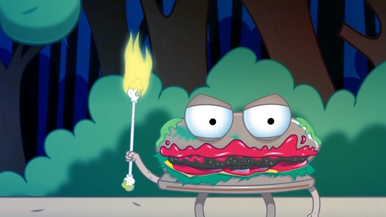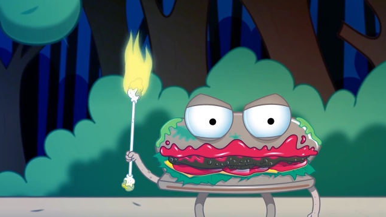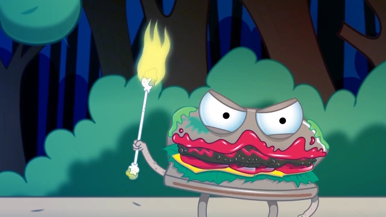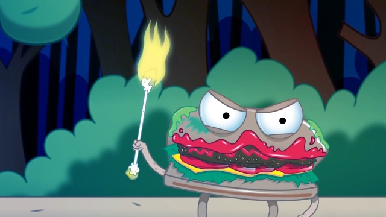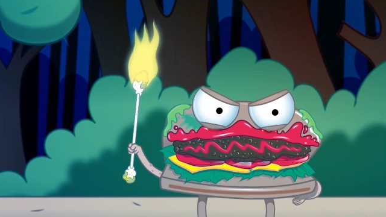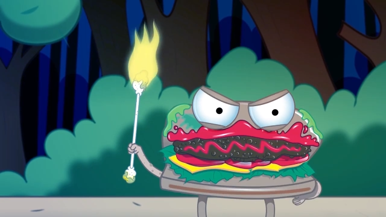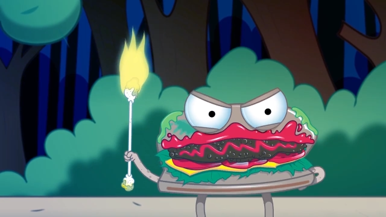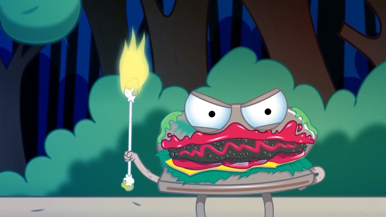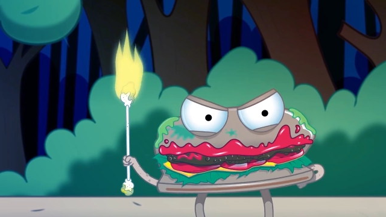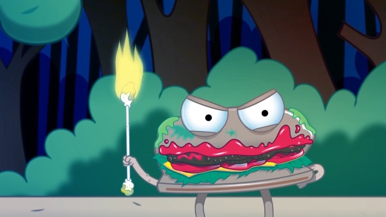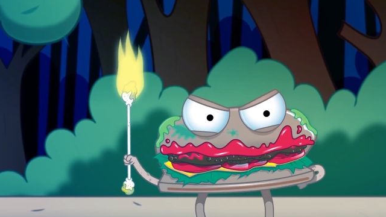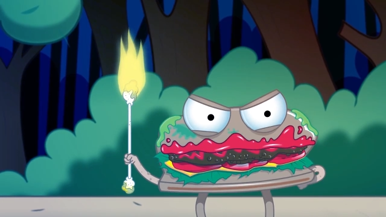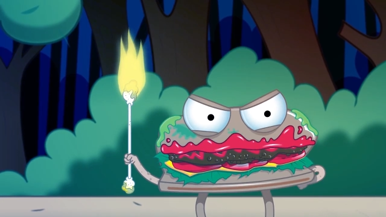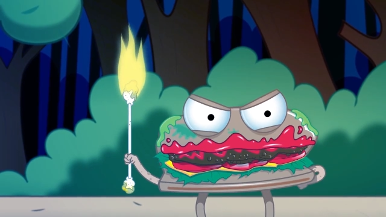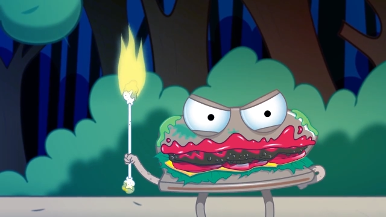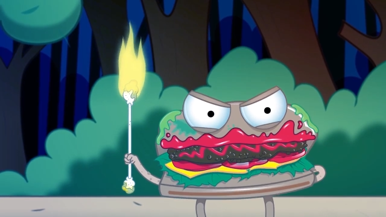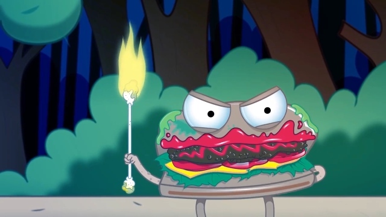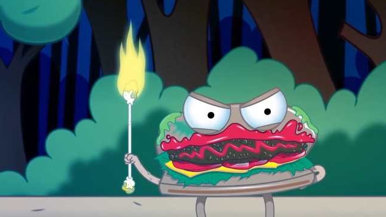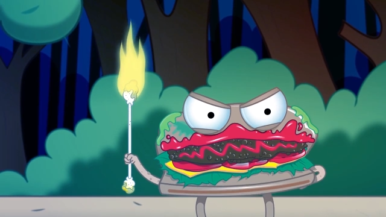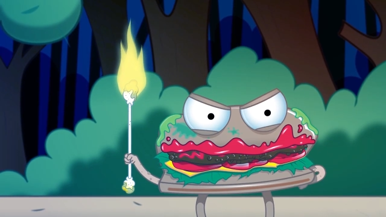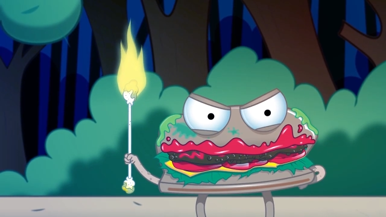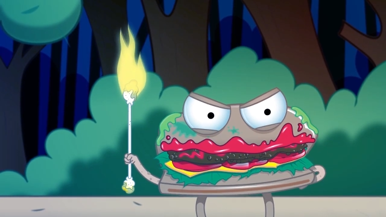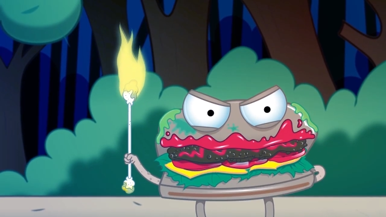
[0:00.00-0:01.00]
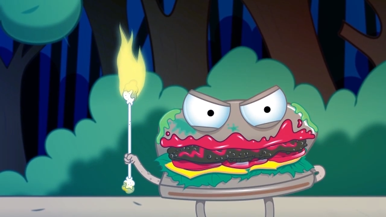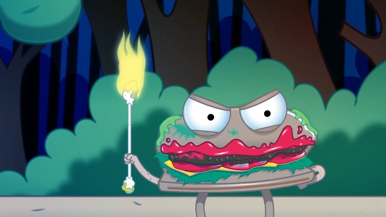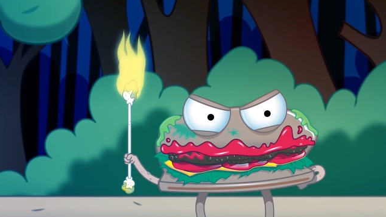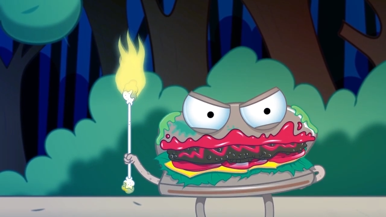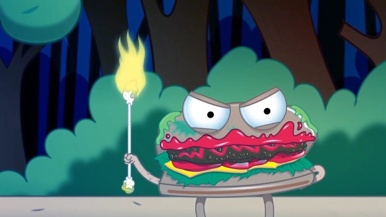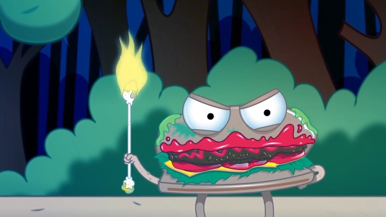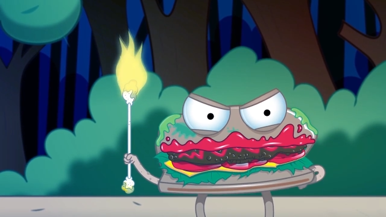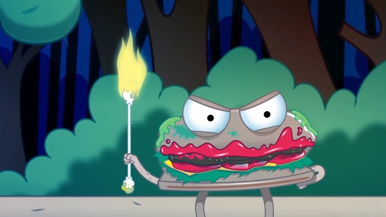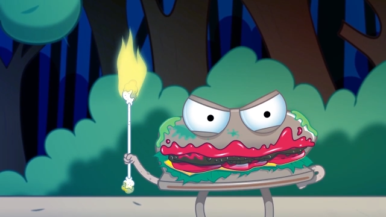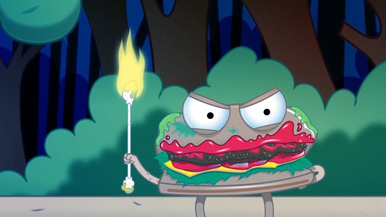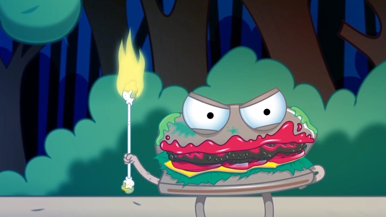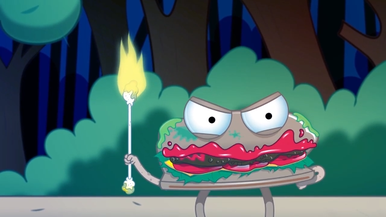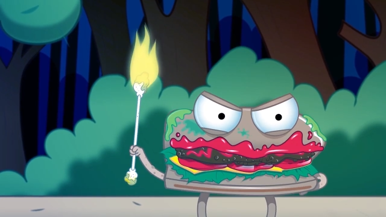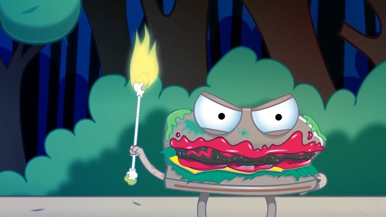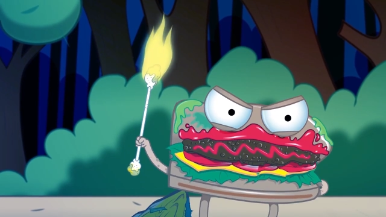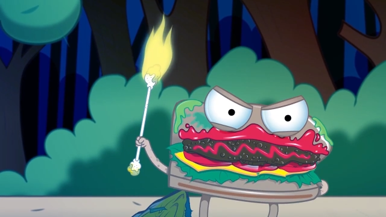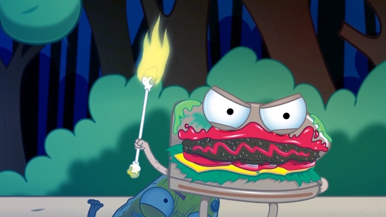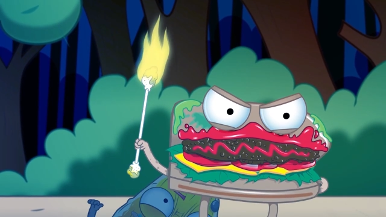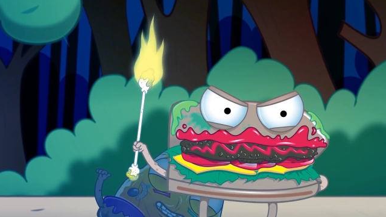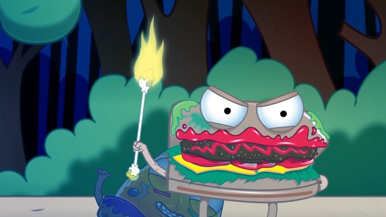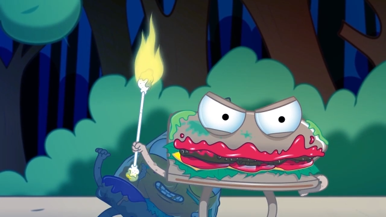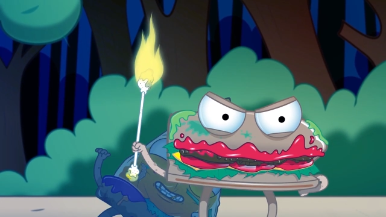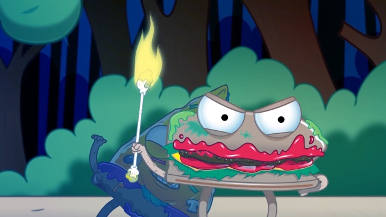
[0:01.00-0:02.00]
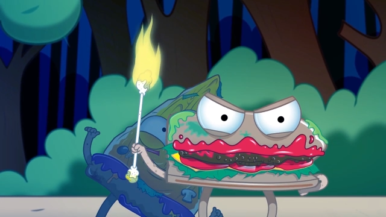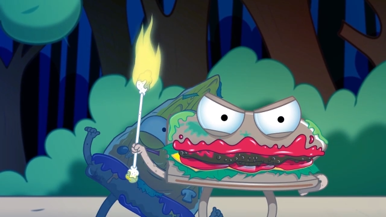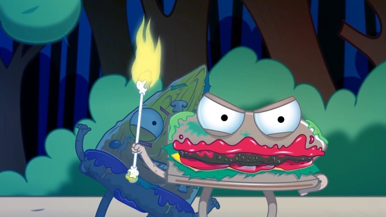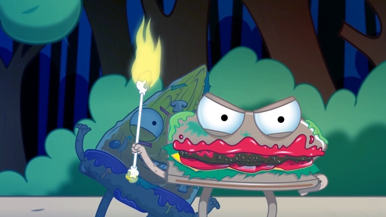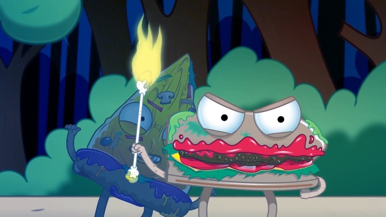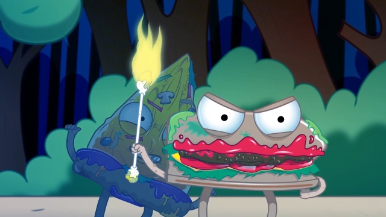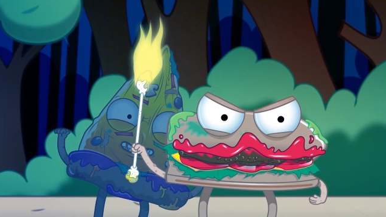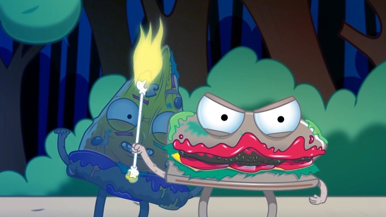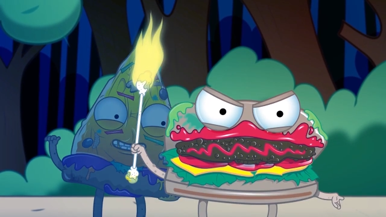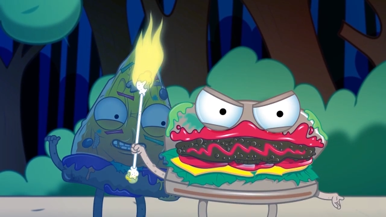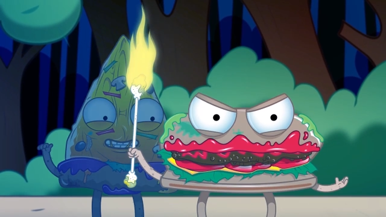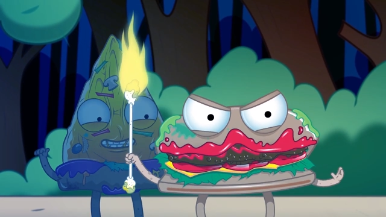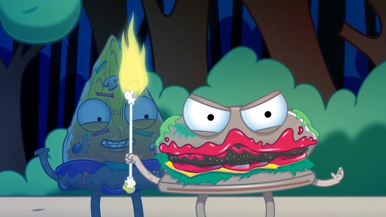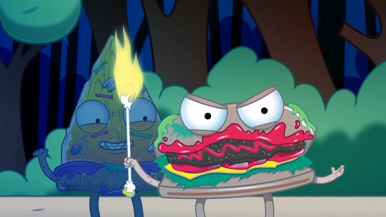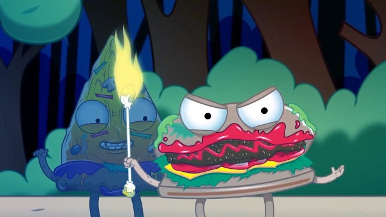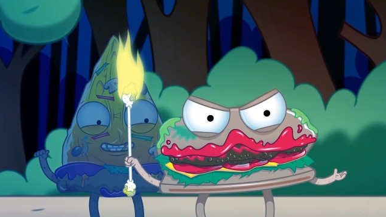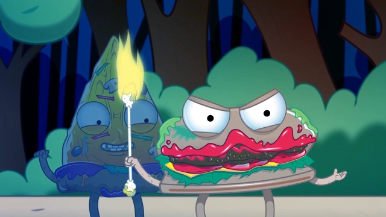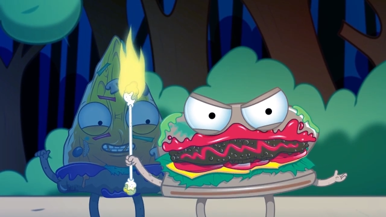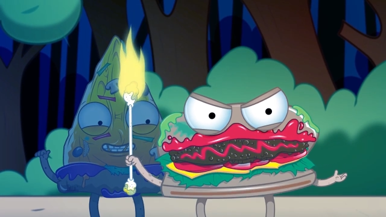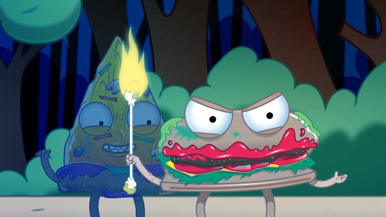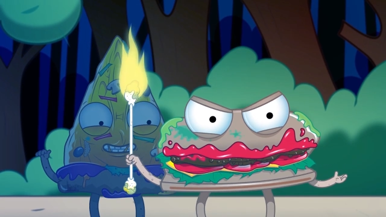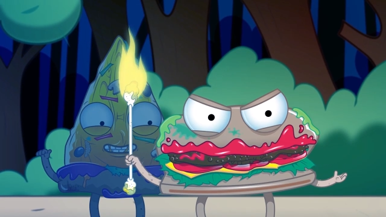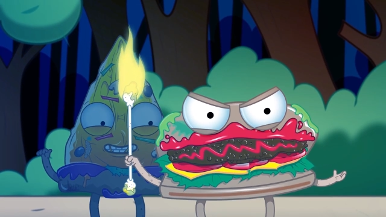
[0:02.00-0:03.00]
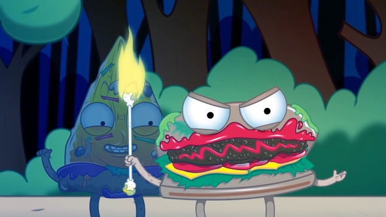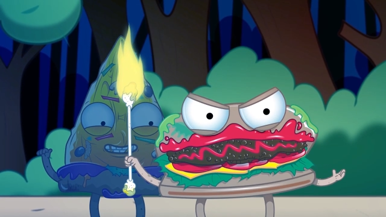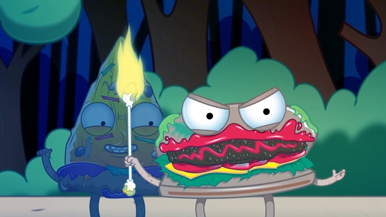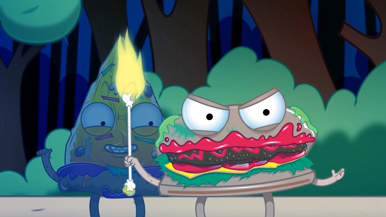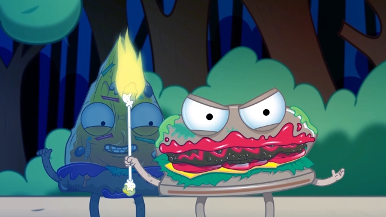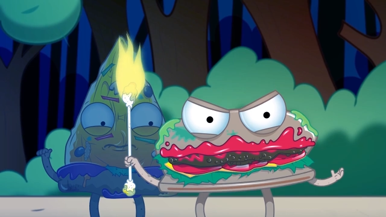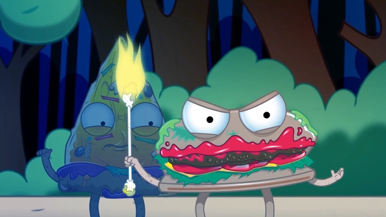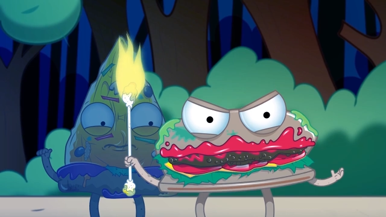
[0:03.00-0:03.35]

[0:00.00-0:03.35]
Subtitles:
[unreadable: no face in view]